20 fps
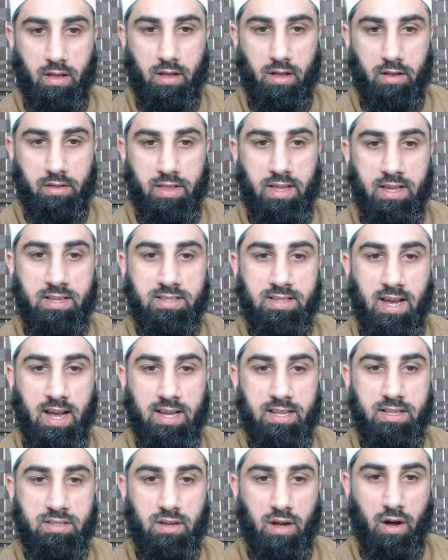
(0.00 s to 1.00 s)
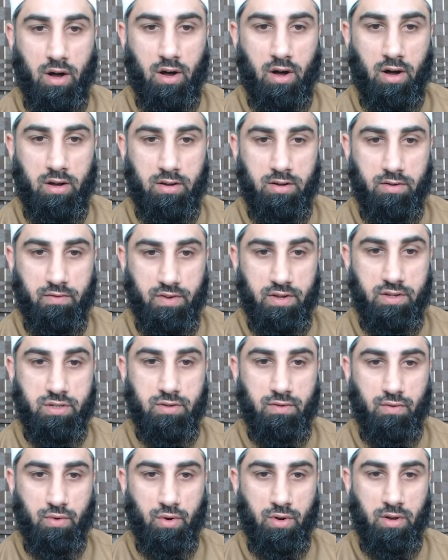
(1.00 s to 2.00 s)
these signs are first of
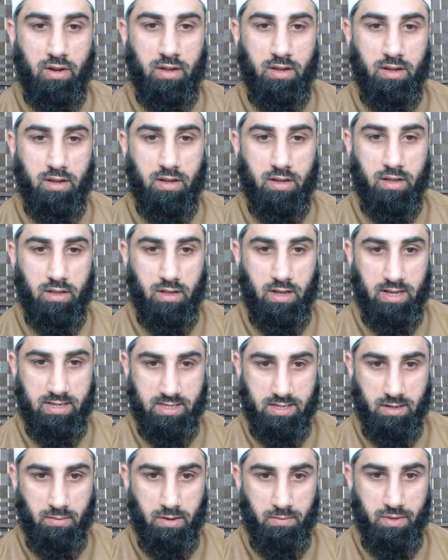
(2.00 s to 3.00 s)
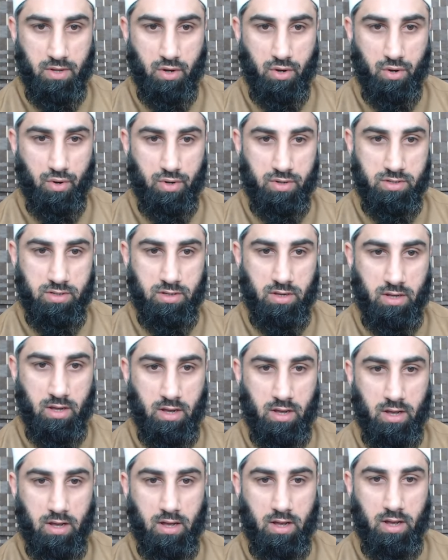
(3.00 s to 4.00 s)
all a sabab the cause
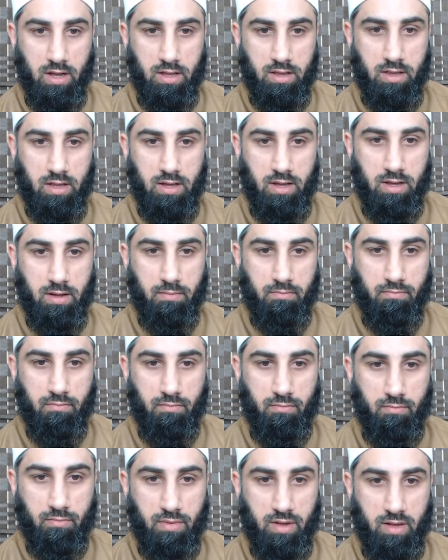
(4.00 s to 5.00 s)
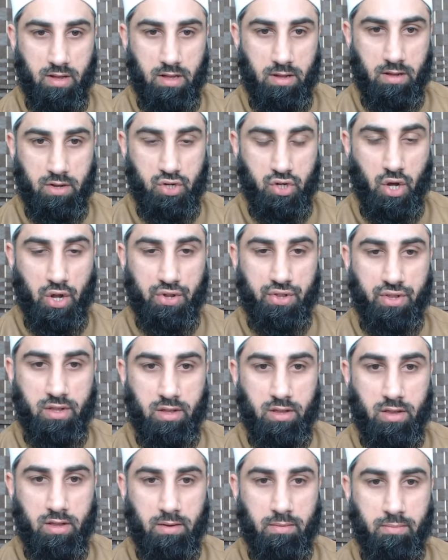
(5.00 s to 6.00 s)
the shart,
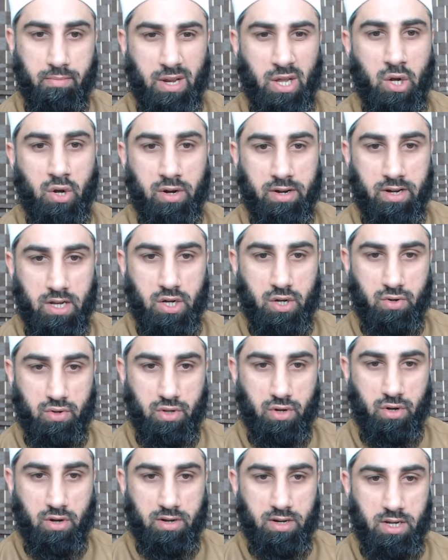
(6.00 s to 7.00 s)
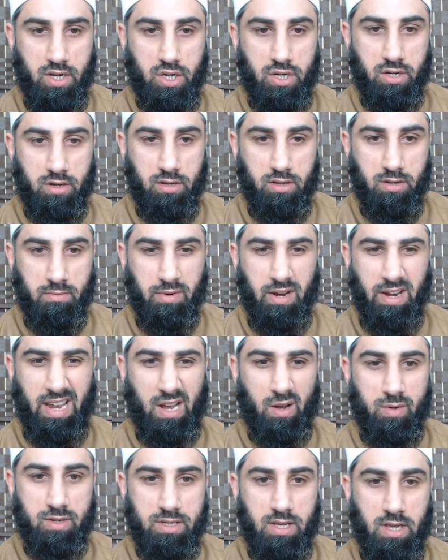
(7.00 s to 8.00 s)
the precondition or the condition, the
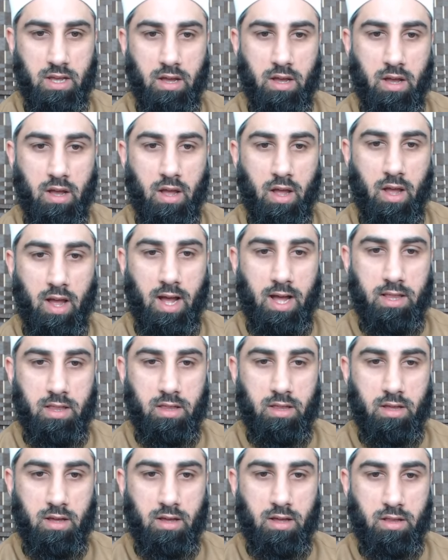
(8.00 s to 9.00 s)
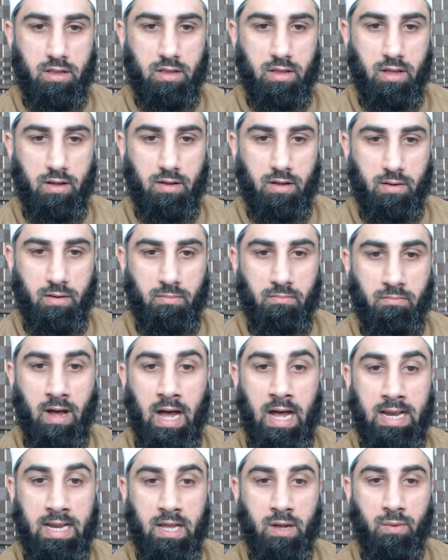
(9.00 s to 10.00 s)
prerequisite, and the, the
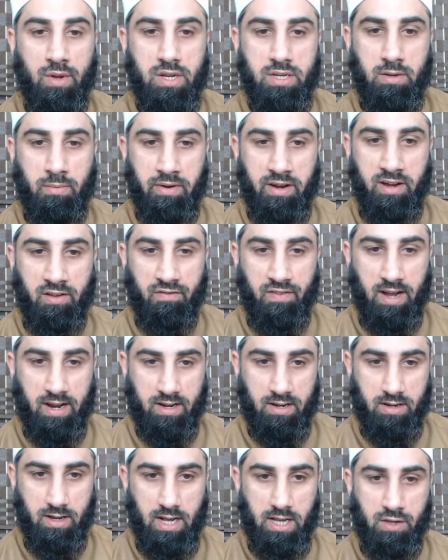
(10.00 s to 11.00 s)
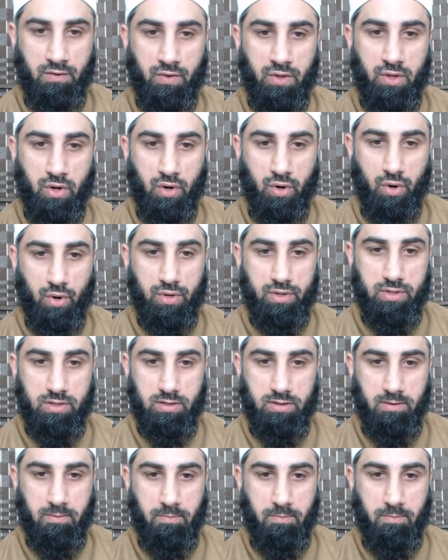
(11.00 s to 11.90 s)
mani, which is the penalty factor. As for the cause,